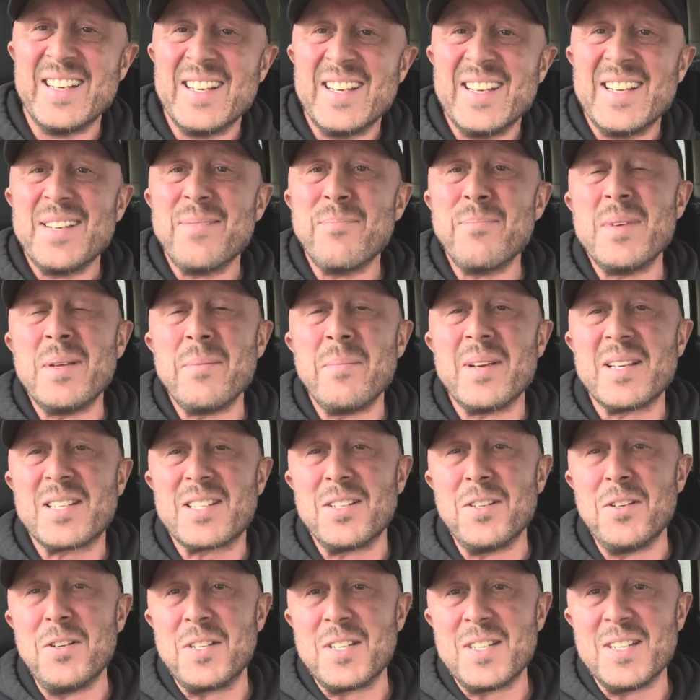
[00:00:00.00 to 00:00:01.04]
mimics
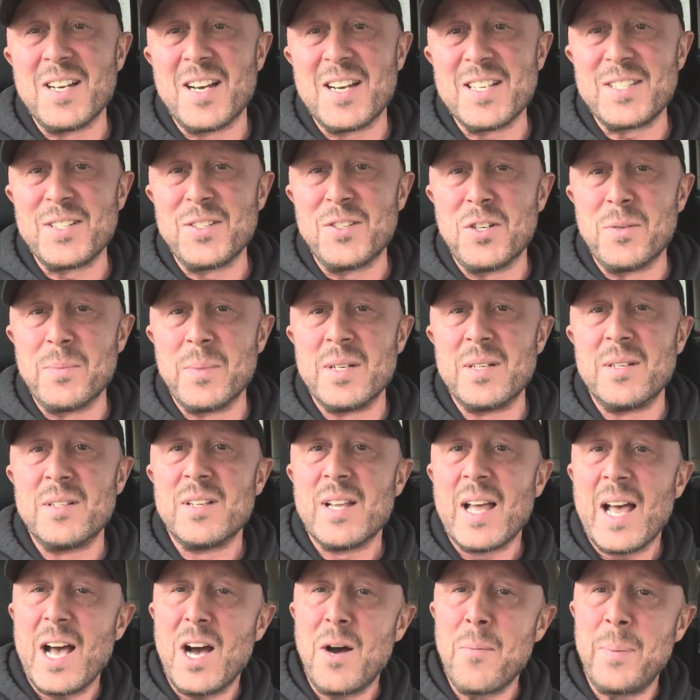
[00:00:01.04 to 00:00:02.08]
luteinizing hormone,
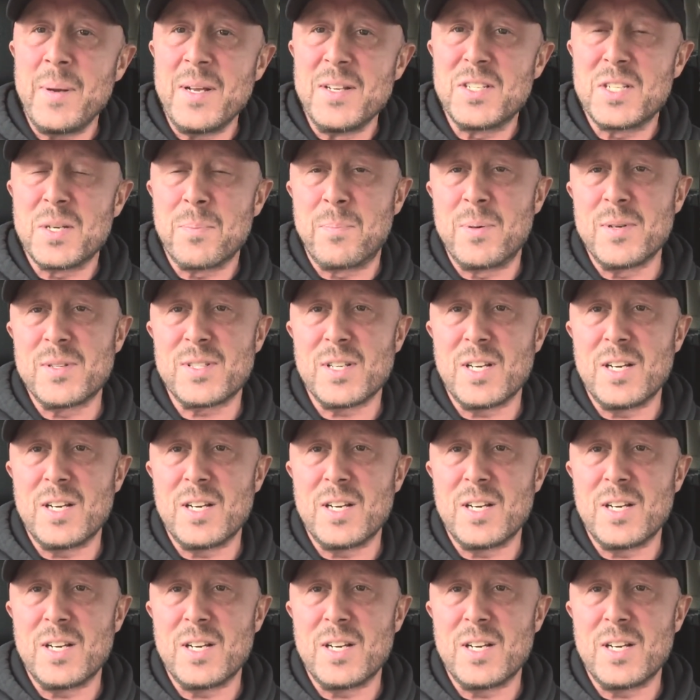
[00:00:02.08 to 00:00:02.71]
helping to preserve